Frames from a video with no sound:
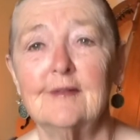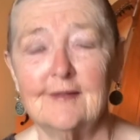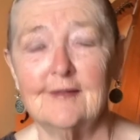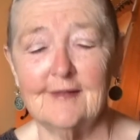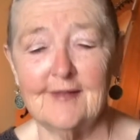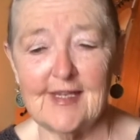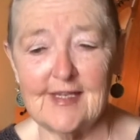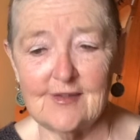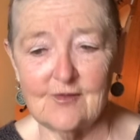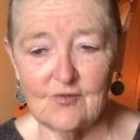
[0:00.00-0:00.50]

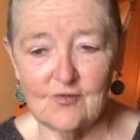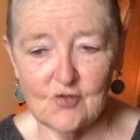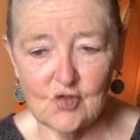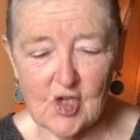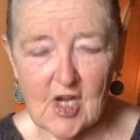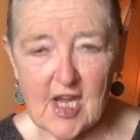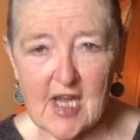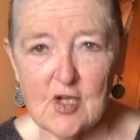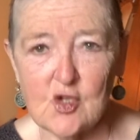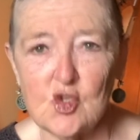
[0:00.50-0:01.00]
they
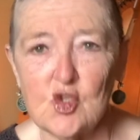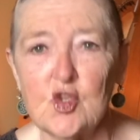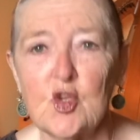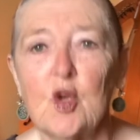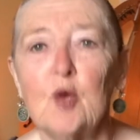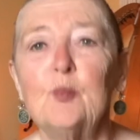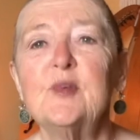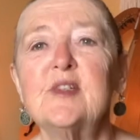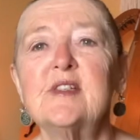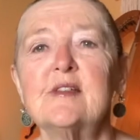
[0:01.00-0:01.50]
change their
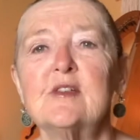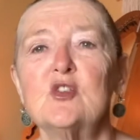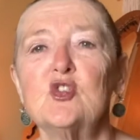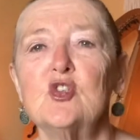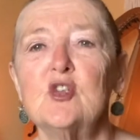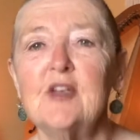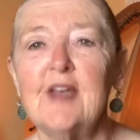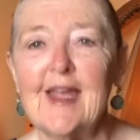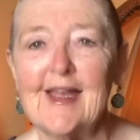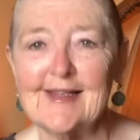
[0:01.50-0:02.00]

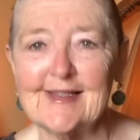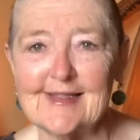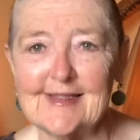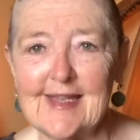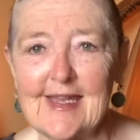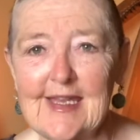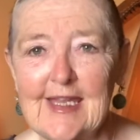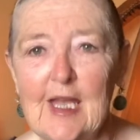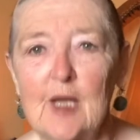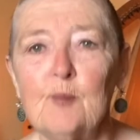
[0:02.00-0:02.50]
position as
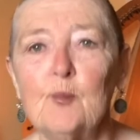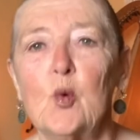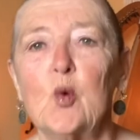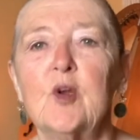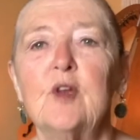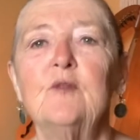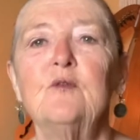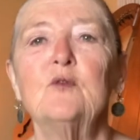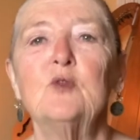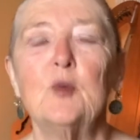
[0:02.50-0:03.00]
they get more
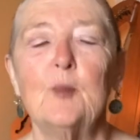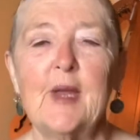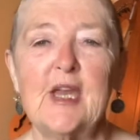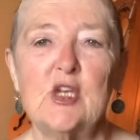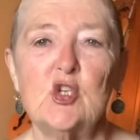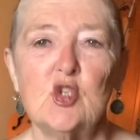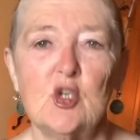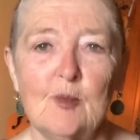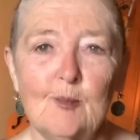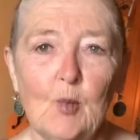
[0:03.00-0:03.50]

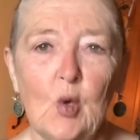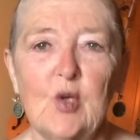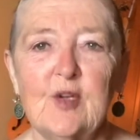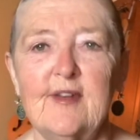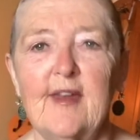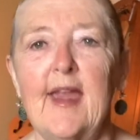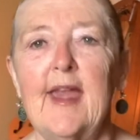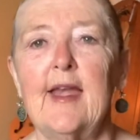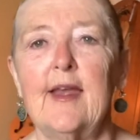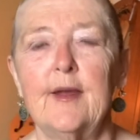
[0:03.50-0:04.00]
information, more
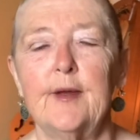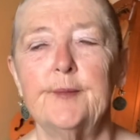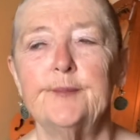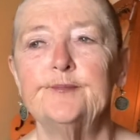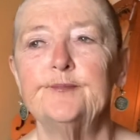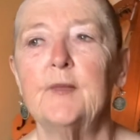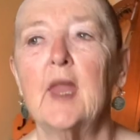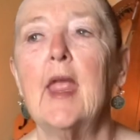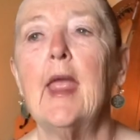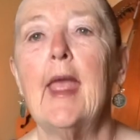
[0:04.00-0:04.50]
data,
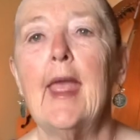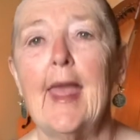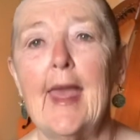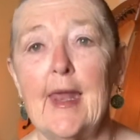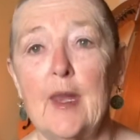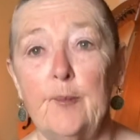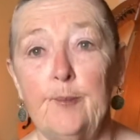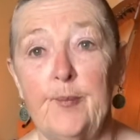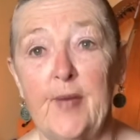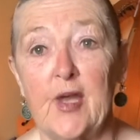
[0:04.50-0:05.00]
and
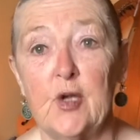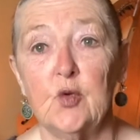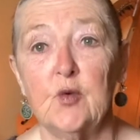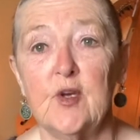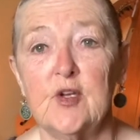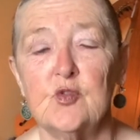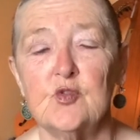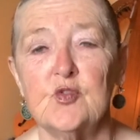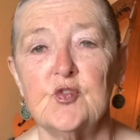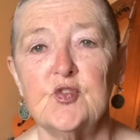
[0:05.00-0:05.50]
a better
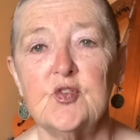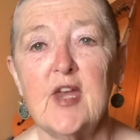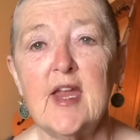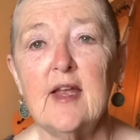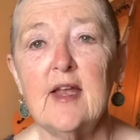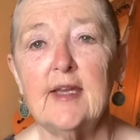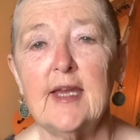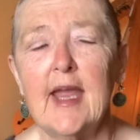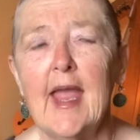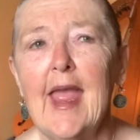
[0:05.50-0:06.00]

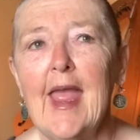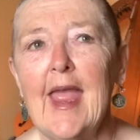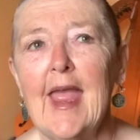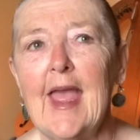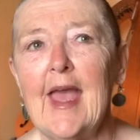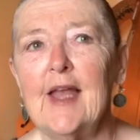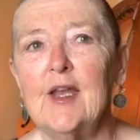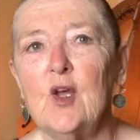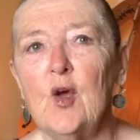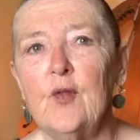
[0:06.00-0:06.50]
understanding.
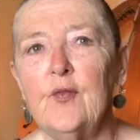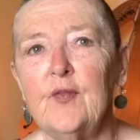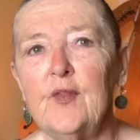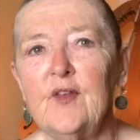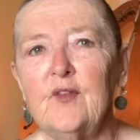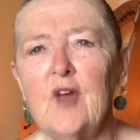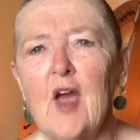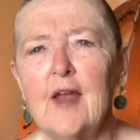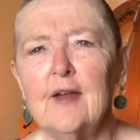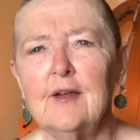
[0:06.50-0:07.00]
And
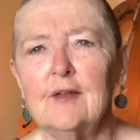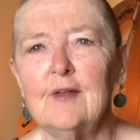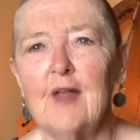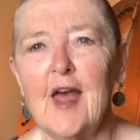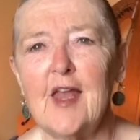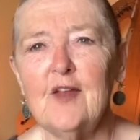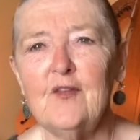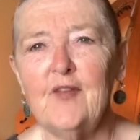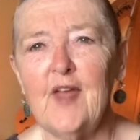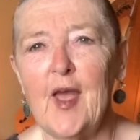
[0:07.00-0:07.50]
they've gotten a
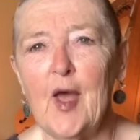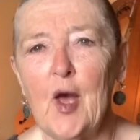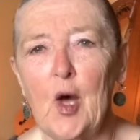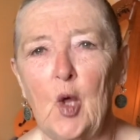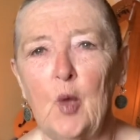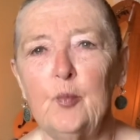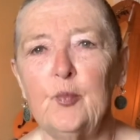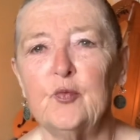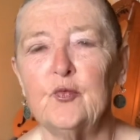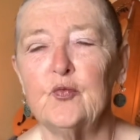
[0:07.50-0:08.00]
lot of
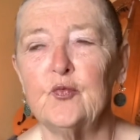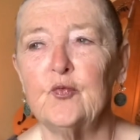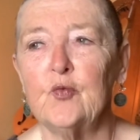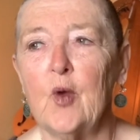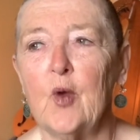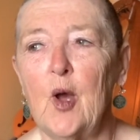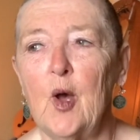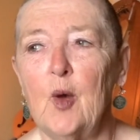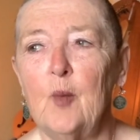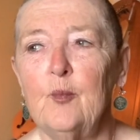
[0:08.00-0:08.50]
help
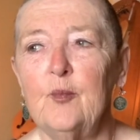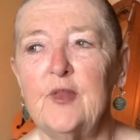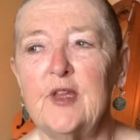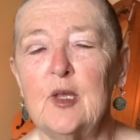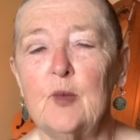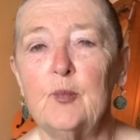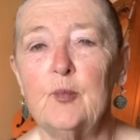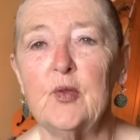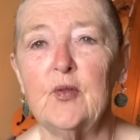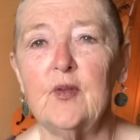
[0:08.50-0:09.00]
from the
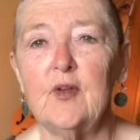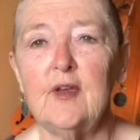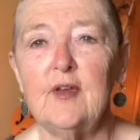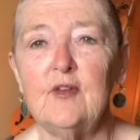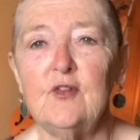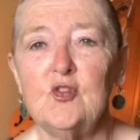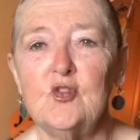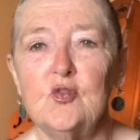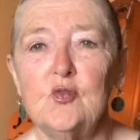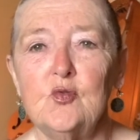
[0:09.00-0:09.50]

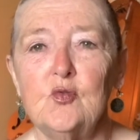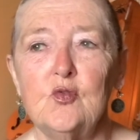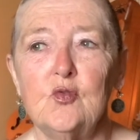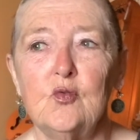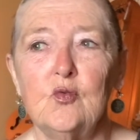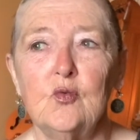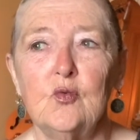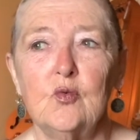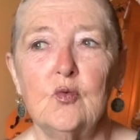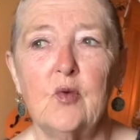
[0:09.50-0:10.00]
ability to
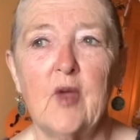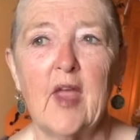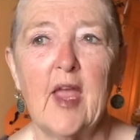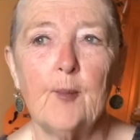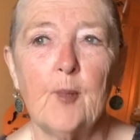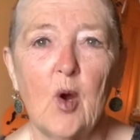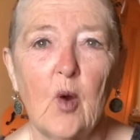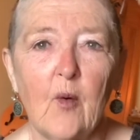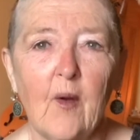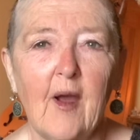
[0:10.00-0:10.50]
do
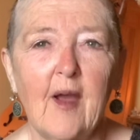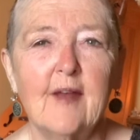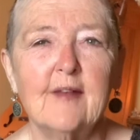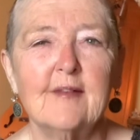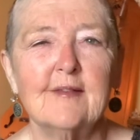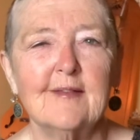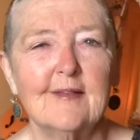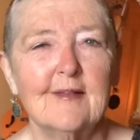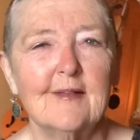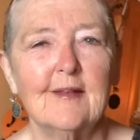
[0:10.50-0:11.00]

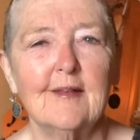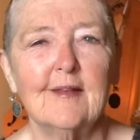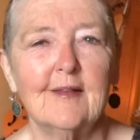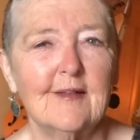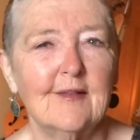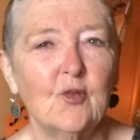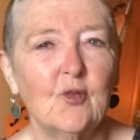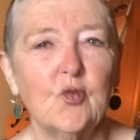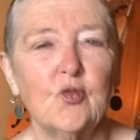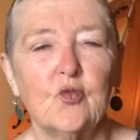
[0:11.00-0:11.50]
MRIs and
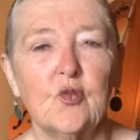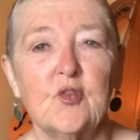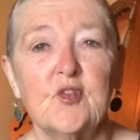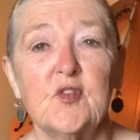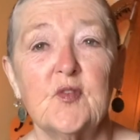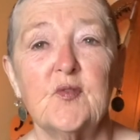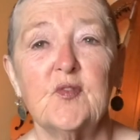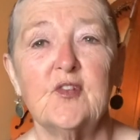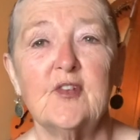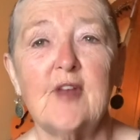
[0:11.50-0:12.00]
those sorts
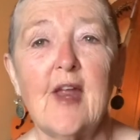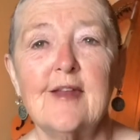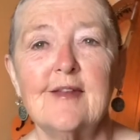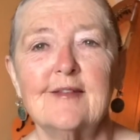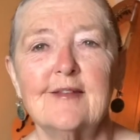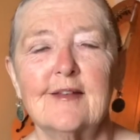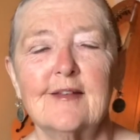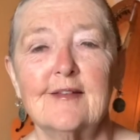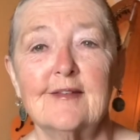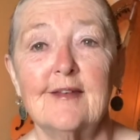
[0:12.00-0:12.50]
of
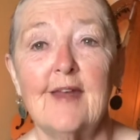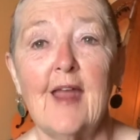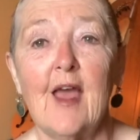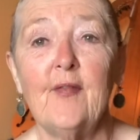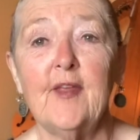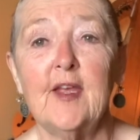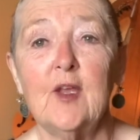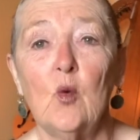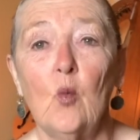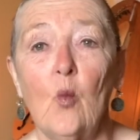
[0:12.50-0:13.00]
studies, because now
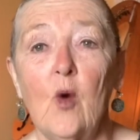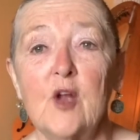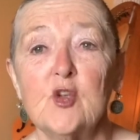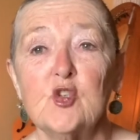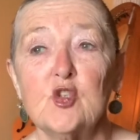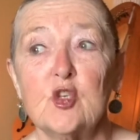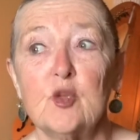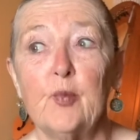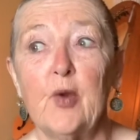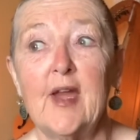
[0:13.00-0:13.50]
they can
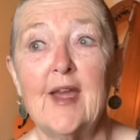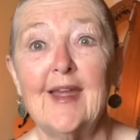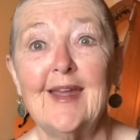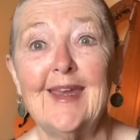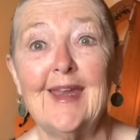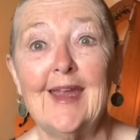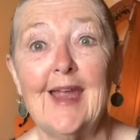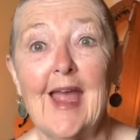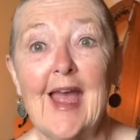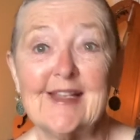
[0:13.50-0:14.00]
watch the brain
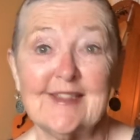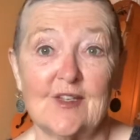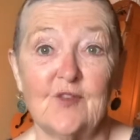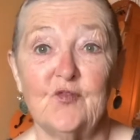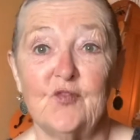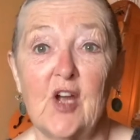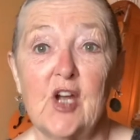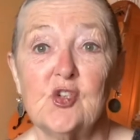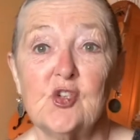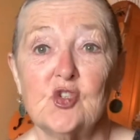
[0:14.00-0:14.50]
as it
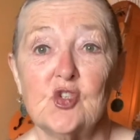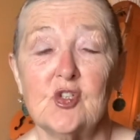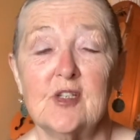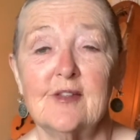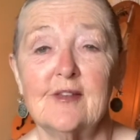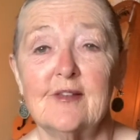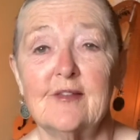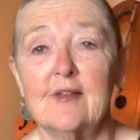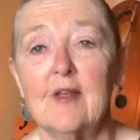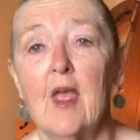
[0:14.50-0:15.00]

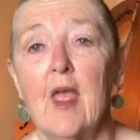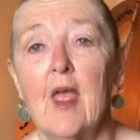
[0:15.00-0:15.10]
functions.